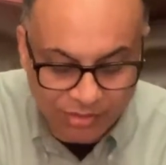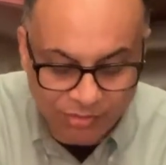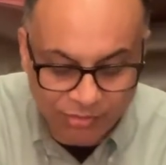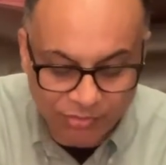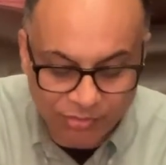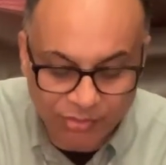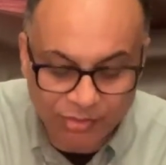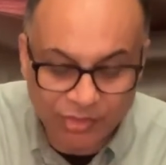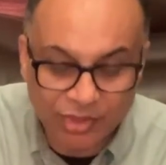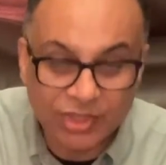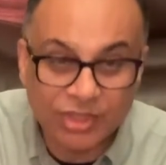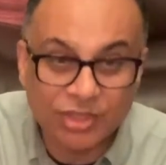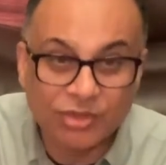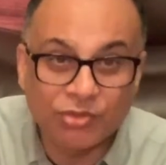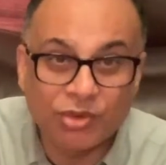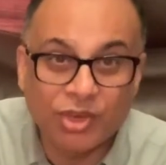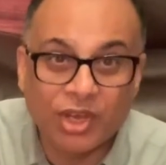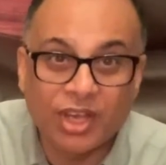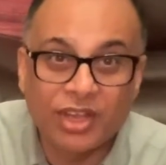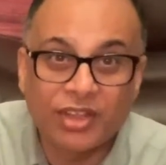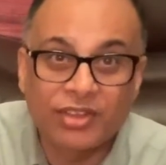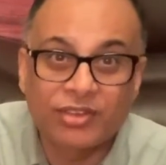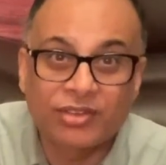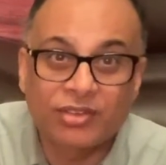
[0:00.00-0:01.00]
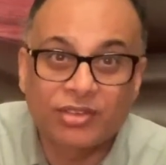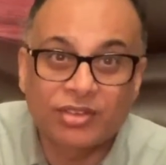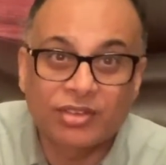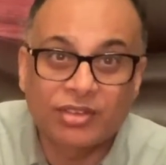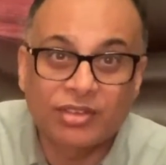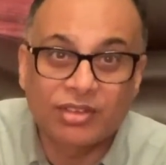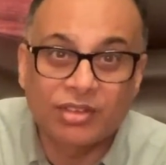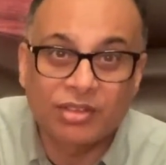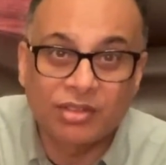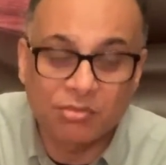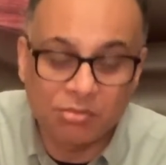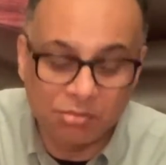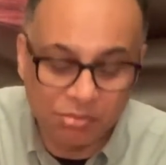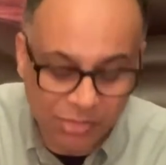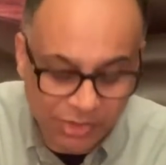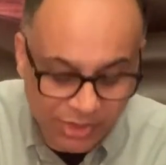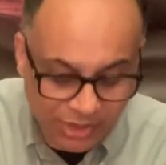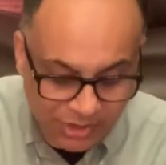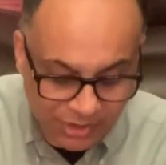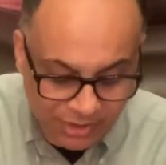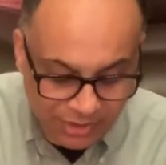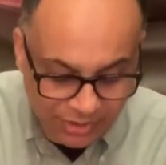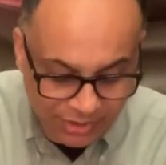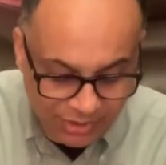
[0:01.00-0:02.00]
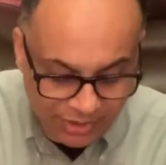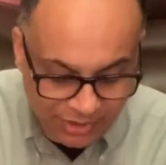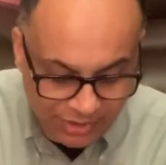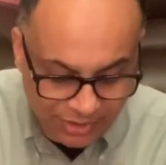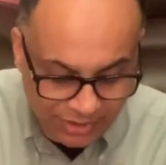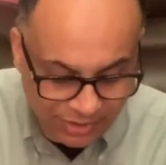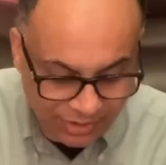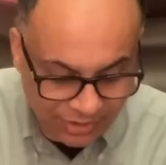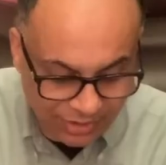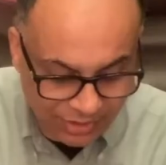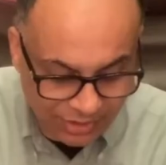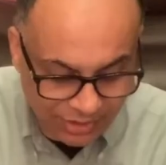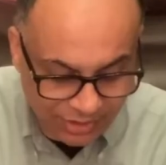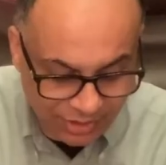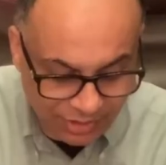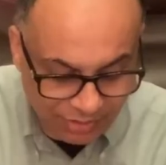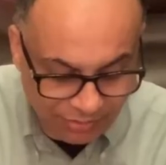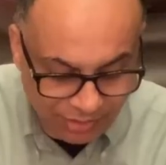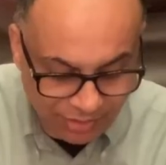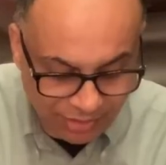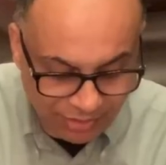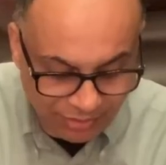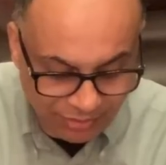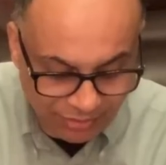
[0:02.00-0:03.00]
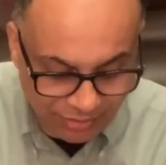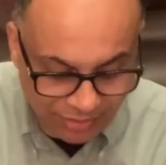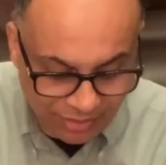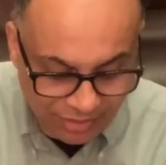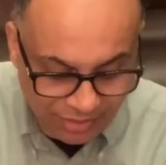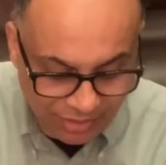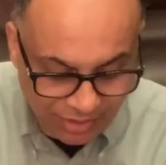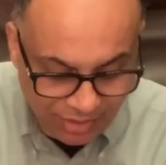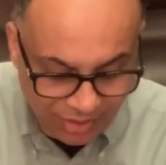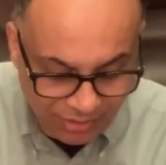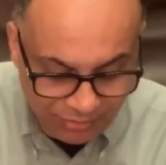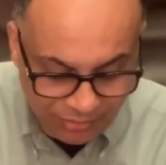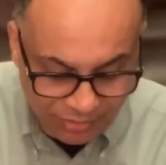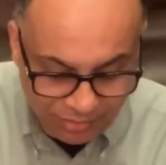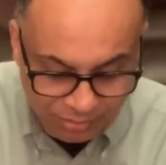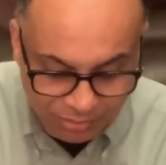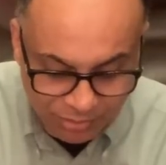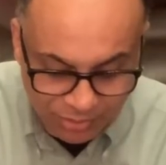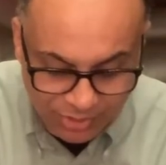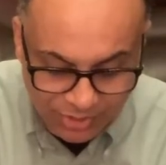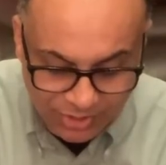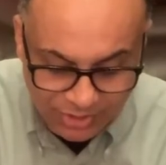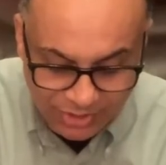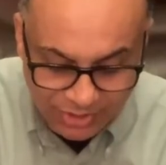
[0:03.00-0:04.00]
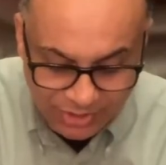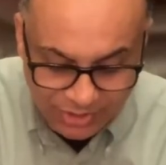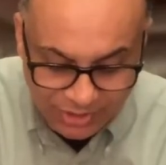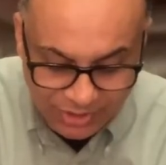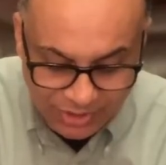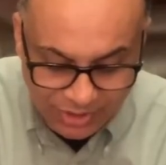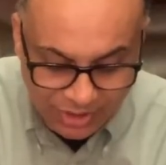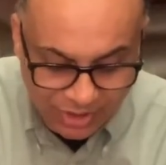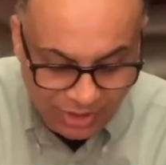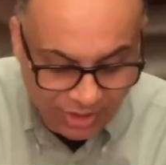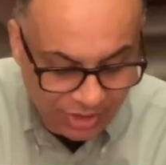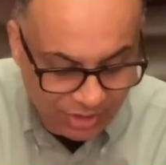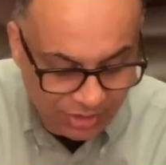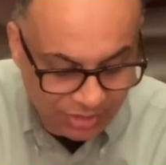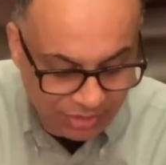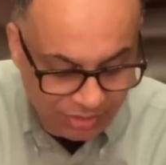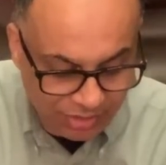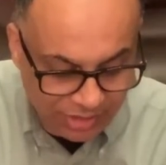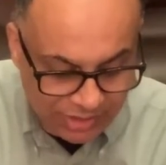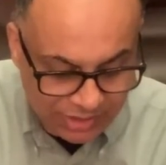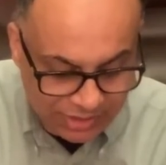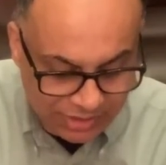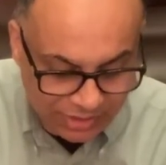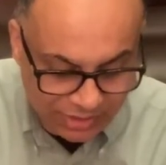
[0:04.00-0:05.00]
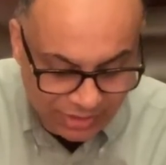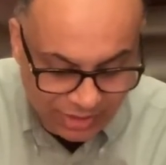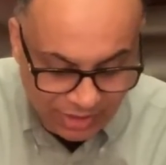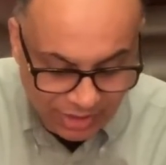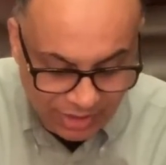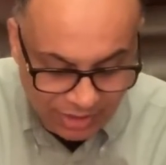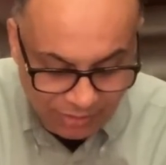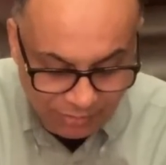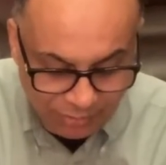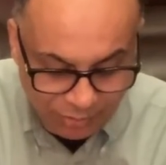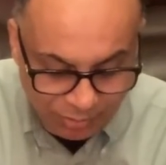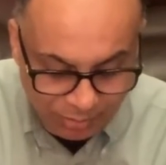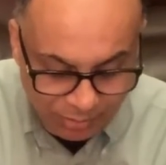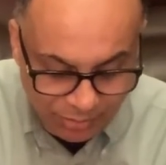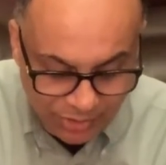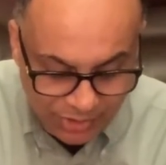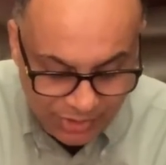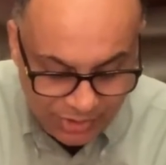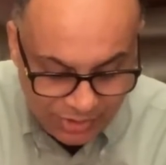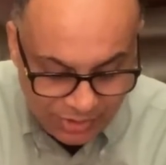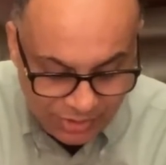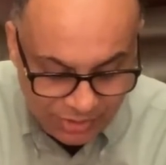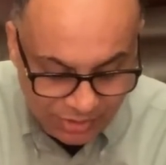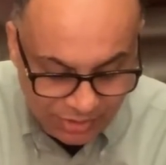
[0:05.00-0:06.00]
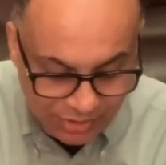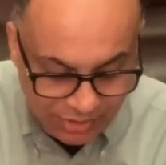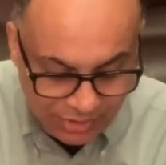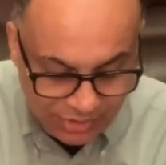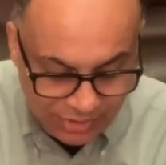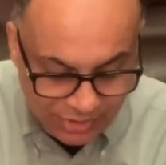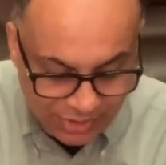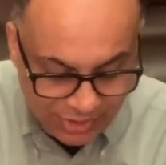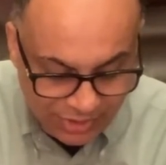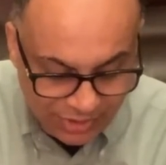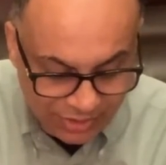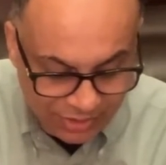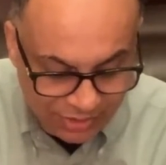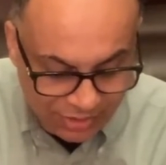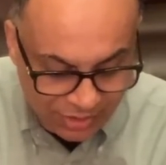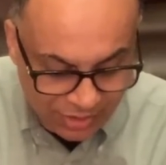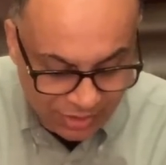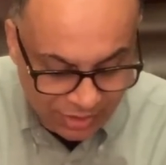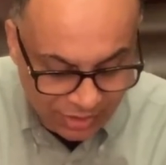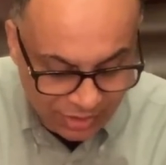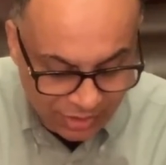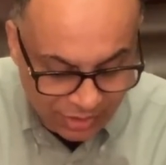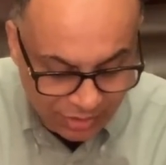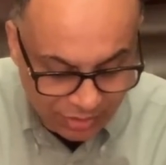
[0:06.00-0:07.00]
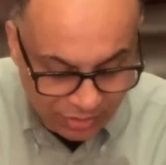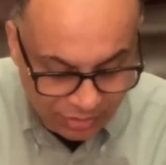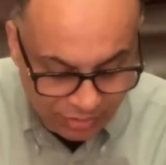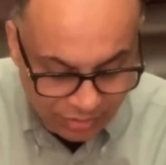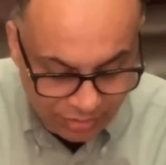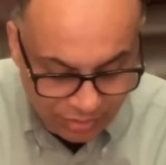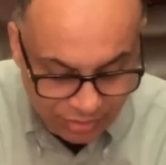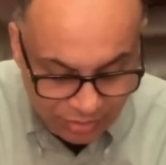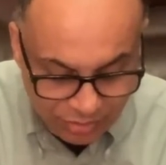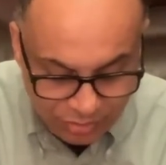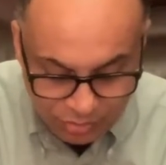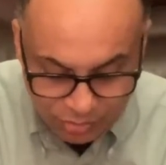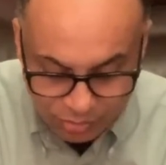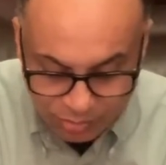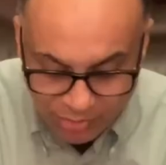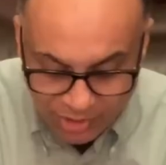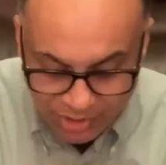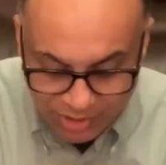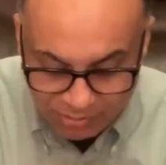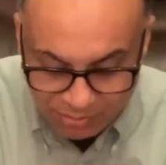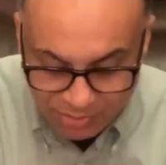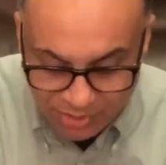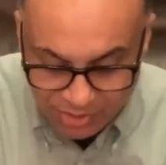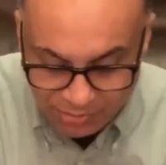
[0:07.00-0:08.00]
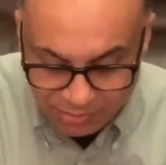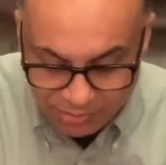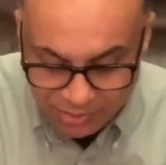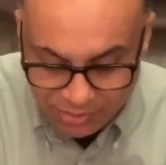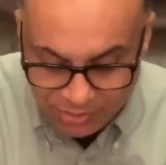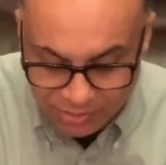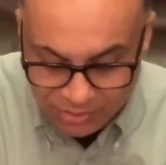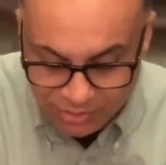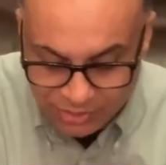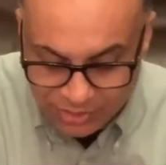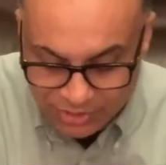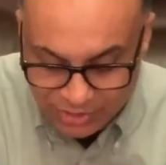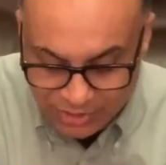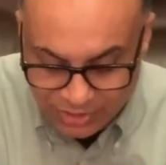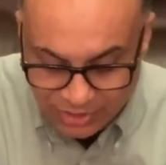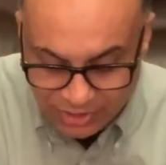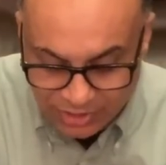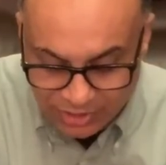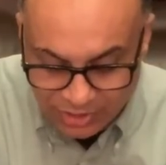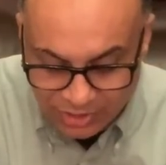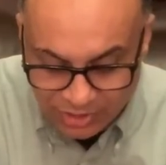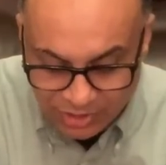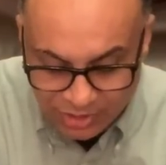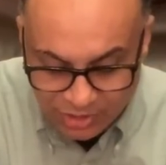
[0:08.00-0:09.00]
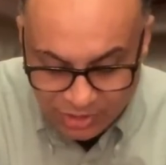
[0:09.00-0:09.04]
width-wise bigger than the other one. See, after putting the card, you actually have space on the side, so you might be able to stick,